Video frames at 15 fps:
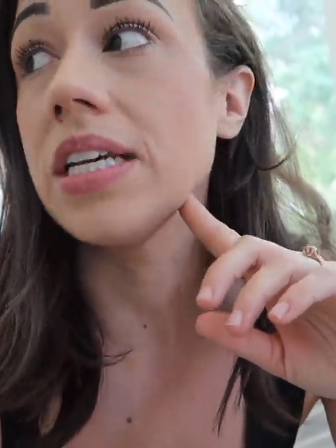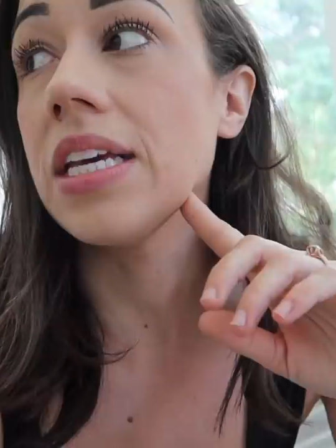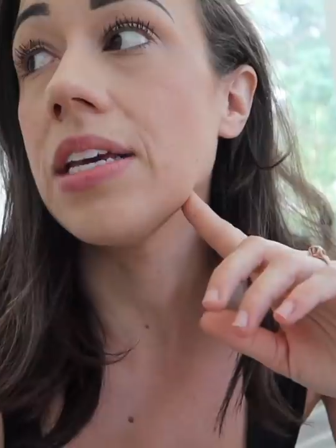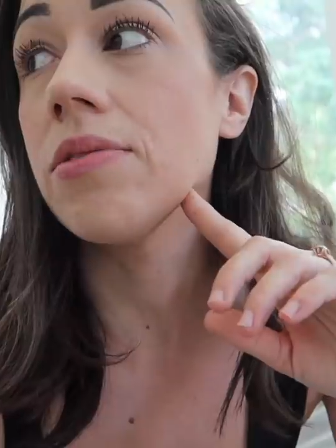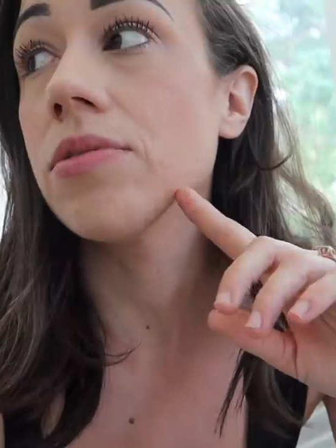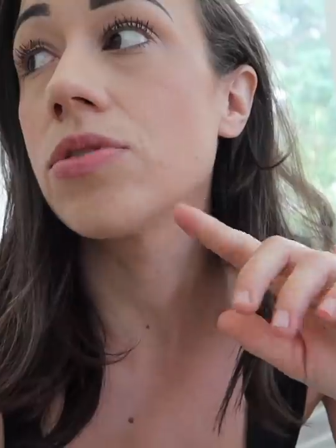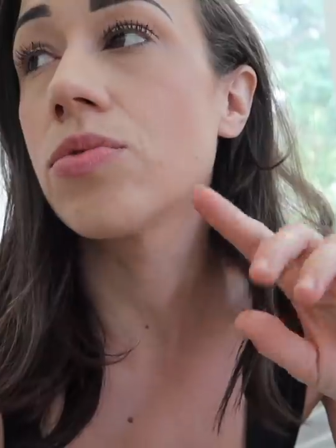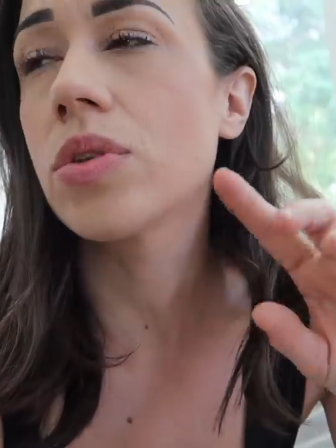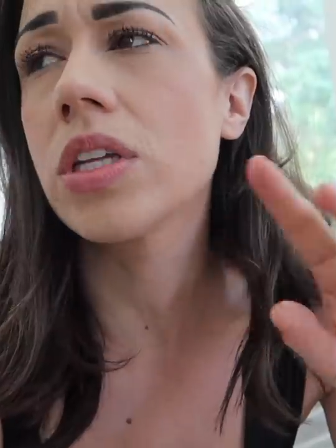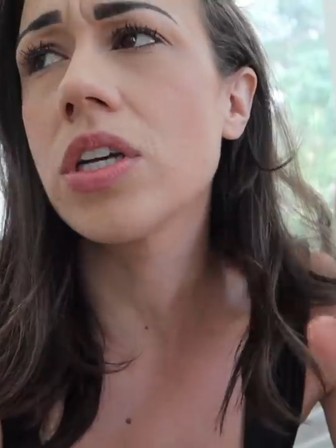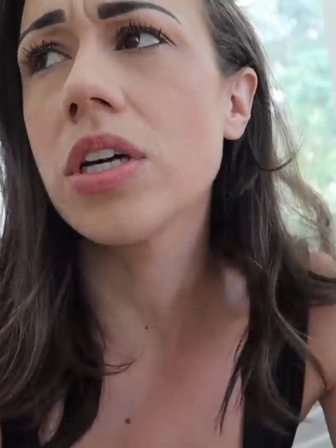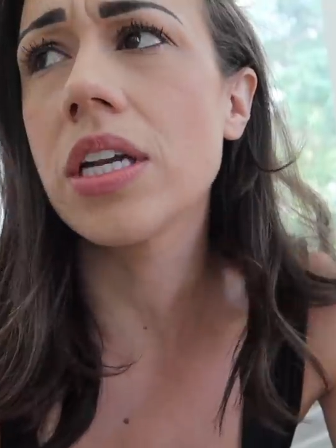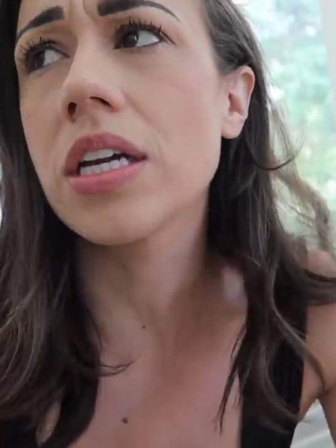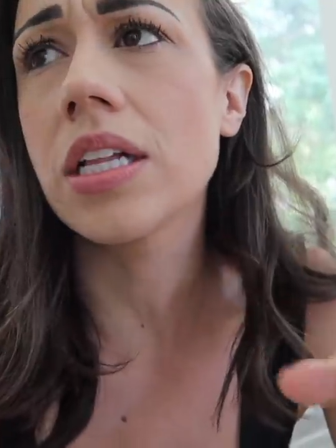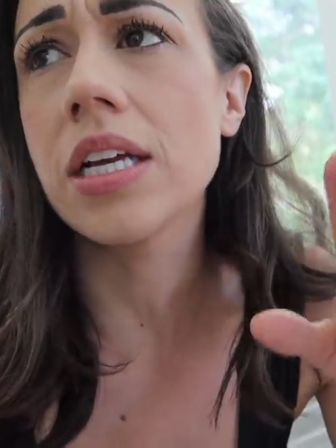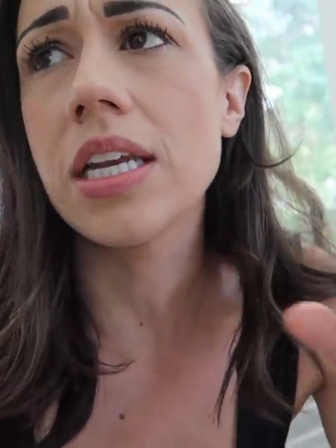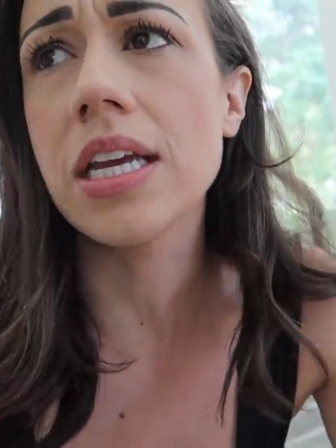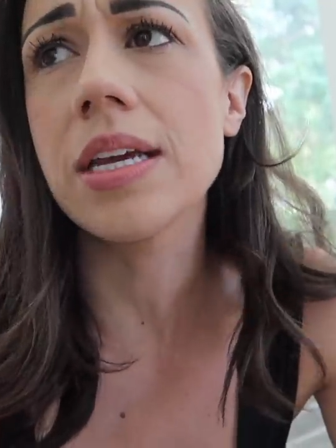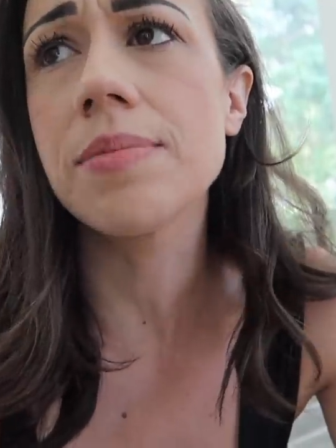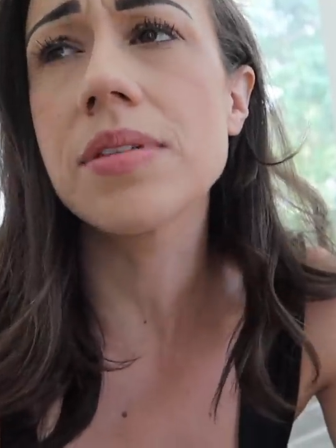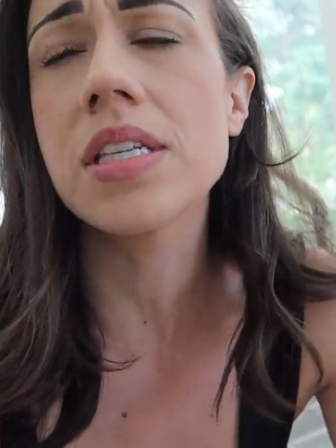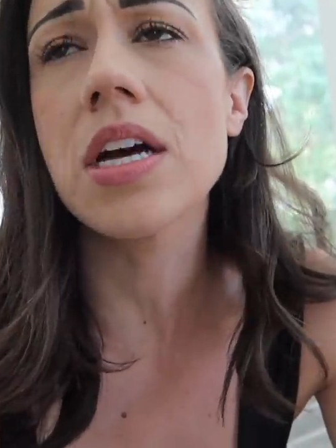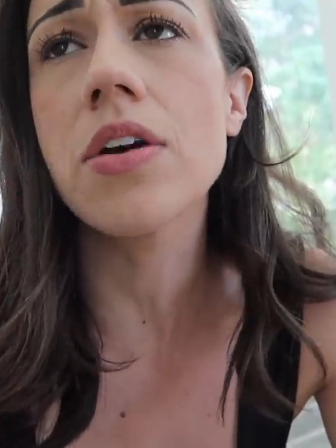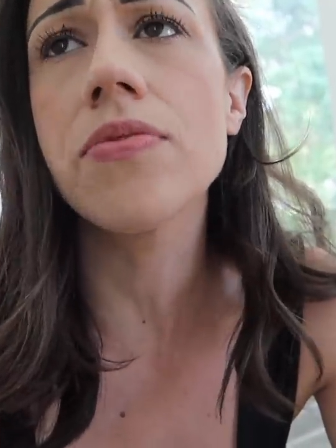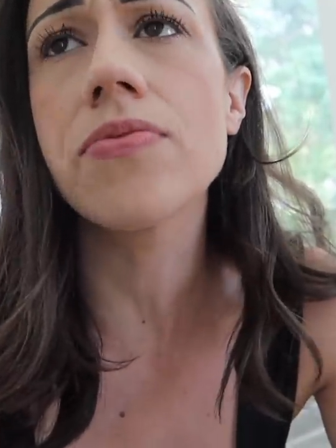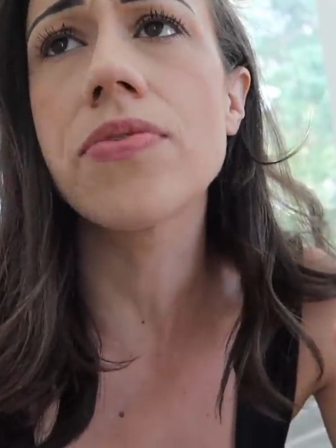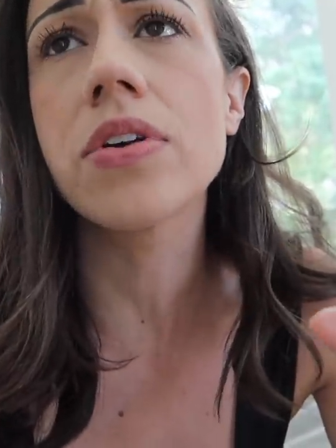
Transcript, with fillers: He was really good at cleaning himself